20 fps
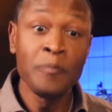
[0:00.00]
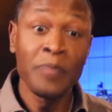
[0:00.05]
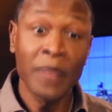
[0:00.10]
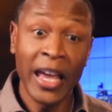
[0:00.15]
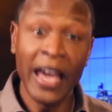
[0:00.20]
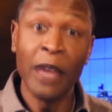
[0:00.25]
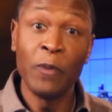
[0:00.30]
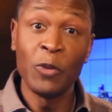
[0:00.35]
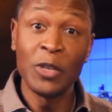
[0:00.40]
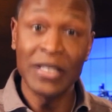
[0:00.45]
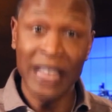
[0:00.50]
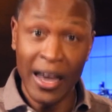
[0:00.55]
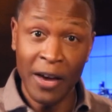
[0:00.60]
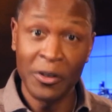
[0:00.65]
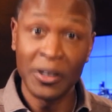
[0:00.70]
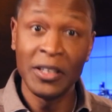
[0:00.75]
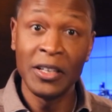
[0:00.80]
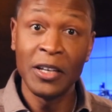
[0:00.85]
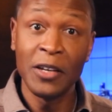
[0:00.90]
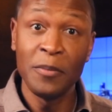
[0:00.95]
and was out
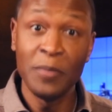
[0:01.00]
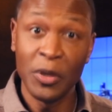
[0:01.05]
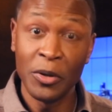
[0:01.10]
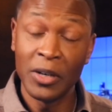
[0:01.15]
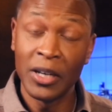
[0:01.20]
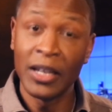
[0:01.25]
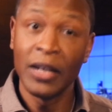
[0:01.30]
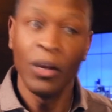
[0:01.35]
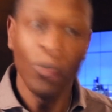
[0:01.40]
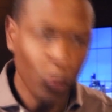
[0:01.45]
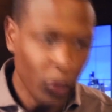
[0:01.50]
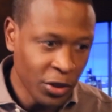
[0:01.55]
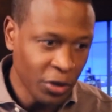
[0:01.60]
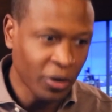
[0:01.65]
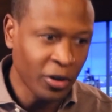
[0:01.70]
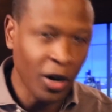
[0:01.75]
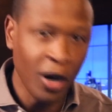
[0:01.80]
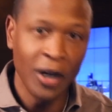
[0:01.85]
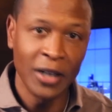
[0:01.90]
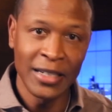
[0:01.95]
in the community with her
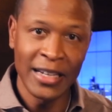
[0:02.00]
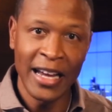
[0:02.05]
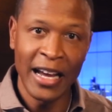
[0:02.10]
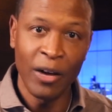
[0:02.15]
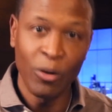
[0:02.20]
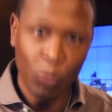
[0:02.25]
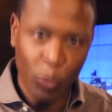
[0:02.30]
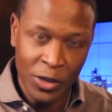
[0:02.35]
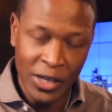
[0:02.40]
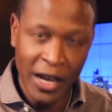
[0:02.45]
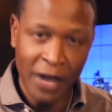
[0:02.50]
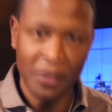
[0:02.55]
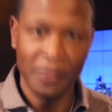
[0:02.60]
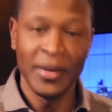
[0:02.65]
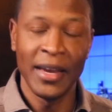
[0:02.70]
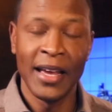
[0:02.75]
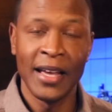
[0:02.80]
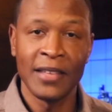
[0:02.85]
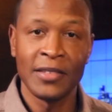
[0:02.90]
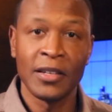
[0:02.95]
guard down, without a
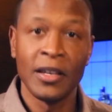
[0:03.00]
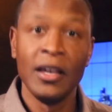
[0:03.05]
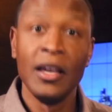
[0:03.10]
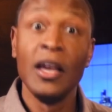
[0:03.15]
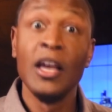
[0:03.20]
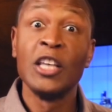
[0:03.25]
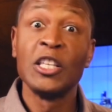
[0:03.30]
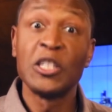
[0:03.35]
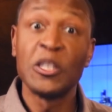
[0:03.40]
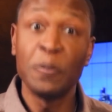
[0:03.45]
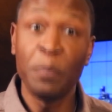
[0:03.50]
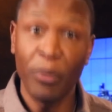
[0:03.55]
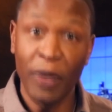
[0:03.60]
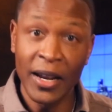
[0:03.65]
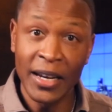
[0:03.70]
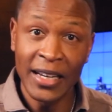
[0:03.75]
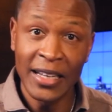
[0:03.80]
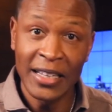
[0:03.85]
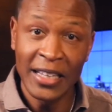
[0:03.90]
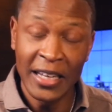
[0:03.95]
mask,
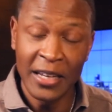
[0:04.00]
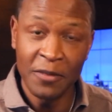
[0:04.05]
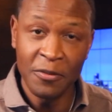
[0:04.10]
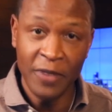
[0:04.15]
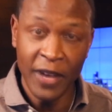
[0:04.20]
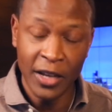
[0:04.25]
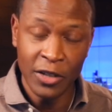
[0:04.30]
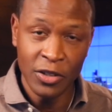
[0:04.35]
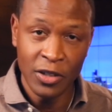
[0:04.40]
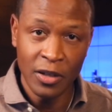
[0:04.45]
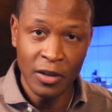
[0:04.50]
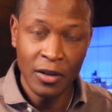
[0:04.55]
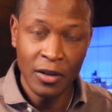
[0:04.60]
spreading the infection.